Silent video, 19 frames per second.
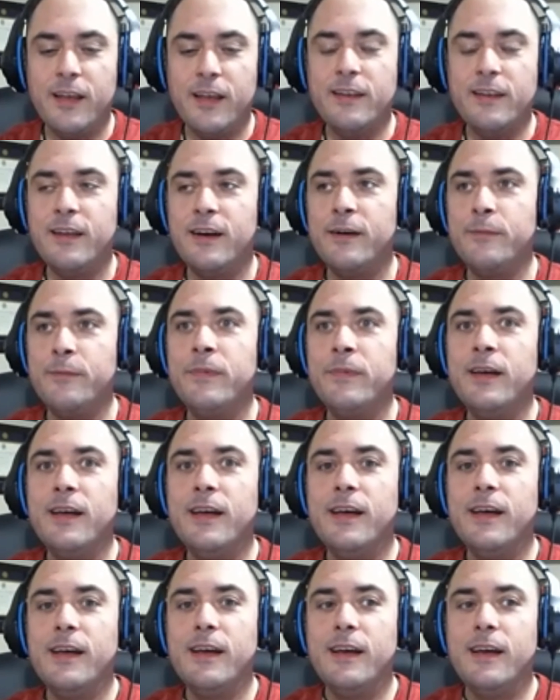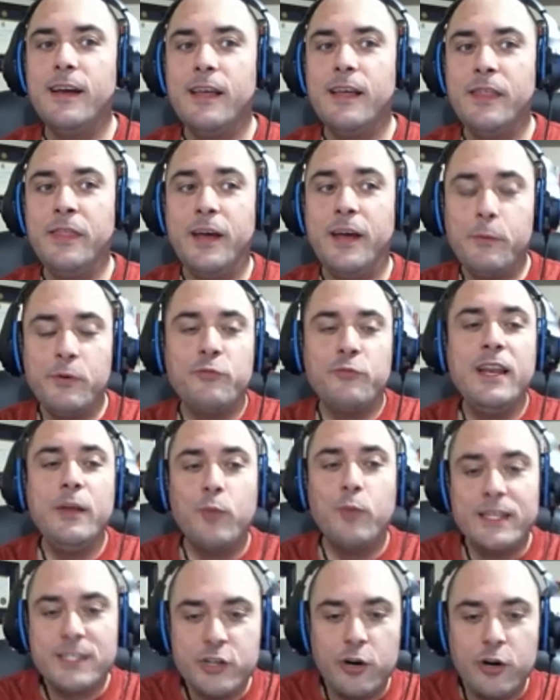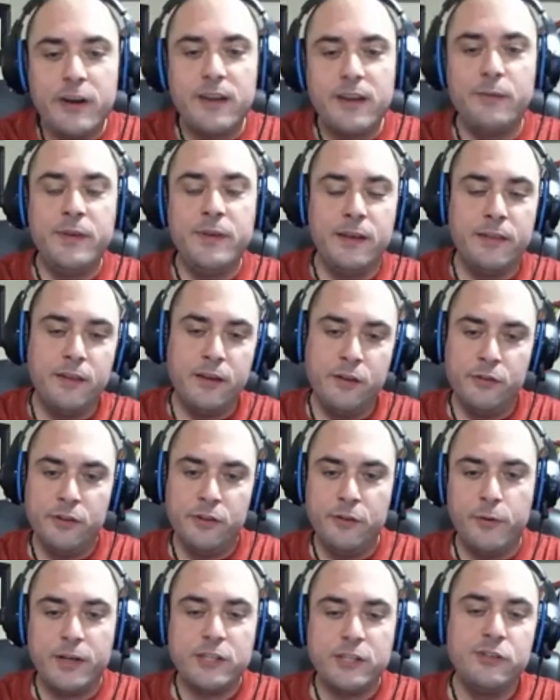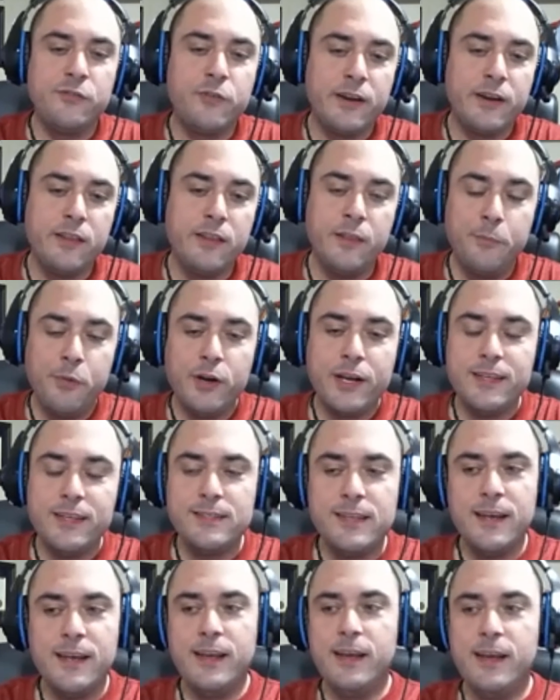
Skynet? And that was really what started me on the direction of writing the book, is